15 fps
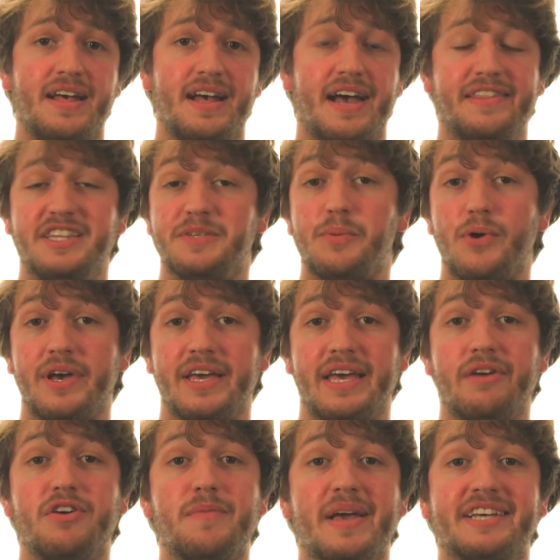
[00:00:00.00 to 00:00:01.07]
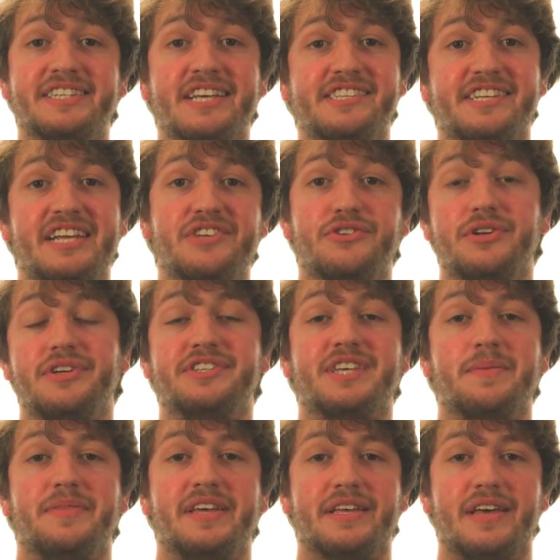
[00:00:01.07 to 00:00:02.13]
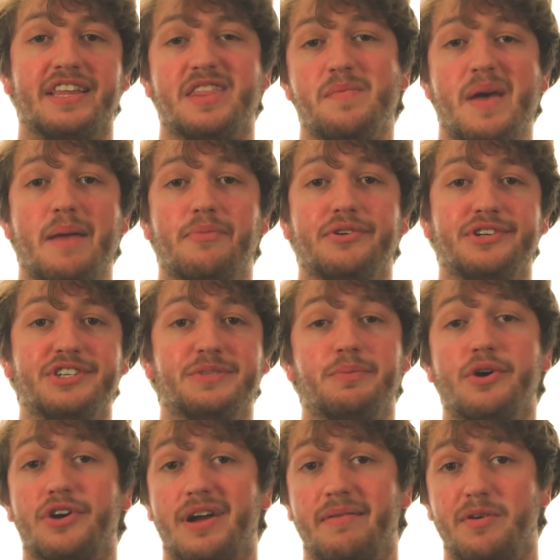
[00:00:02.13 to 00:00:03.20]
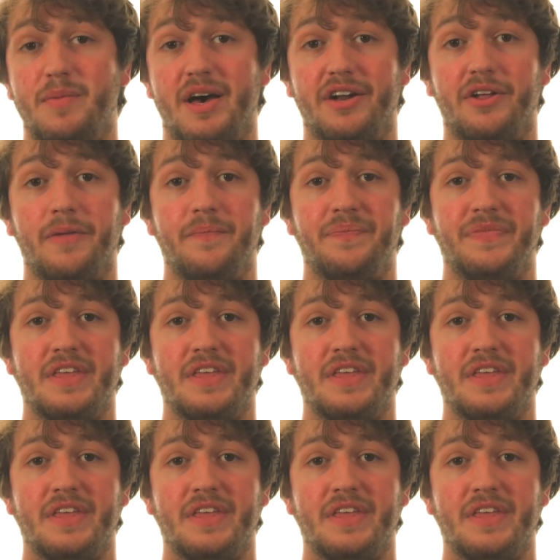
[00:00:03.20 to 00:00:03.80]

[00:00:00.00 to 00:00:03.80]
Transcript: At this point, it would make sense to introduce something like the MapReduce programming model,